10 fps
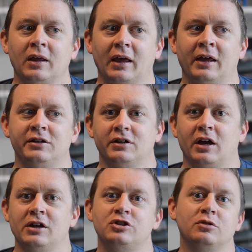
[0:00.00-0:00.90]
And
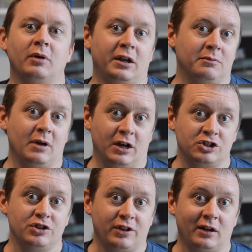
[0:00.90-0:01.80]
as you might
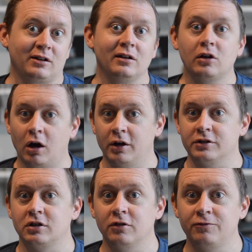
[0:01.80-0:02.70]
imagine, that can
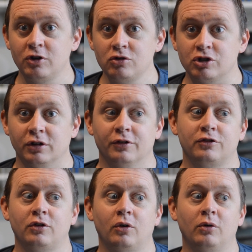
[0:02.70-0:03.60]
cause confusion.
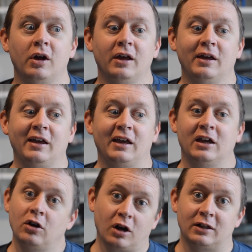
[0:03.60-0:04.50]
So
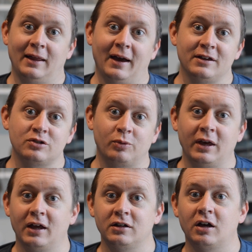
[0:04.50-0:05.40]
in our class, we
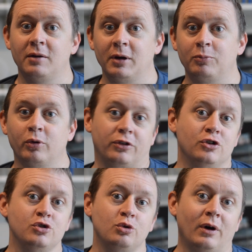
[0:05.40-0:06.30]
had to come up with
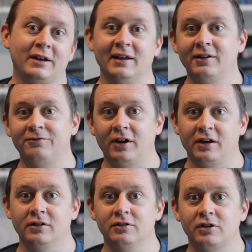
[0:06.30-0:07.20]
new
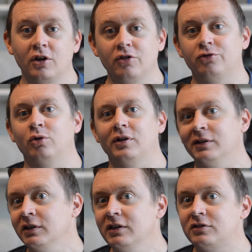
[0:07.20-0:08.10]
identifiers for at
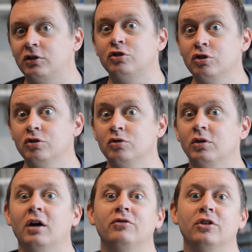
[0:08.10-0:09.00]
least two
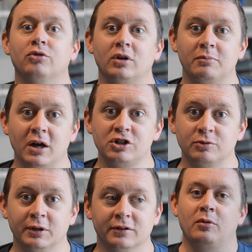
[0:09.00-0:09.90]
of the three
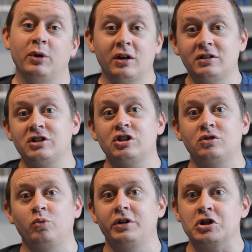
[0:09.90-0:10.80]
Benjamins, because it
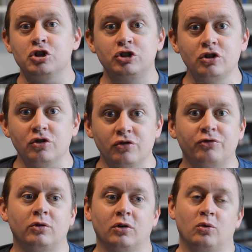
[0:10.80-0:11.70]
just wouldn't do
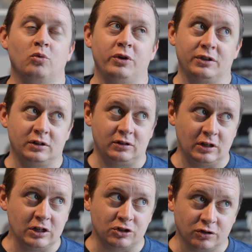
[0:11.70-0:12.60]
for when the
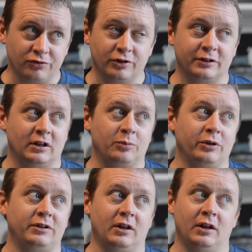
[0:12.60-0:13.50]
teacher, for example,
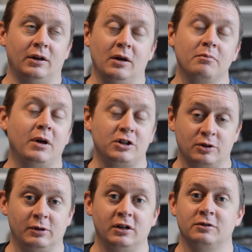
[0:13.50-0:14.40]
said,
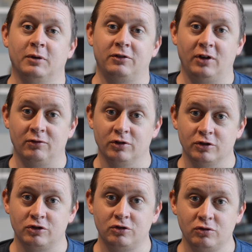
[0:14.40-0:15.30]
Benjamin is my favorite
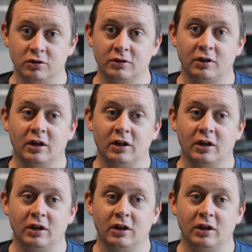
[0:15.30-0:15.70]
student,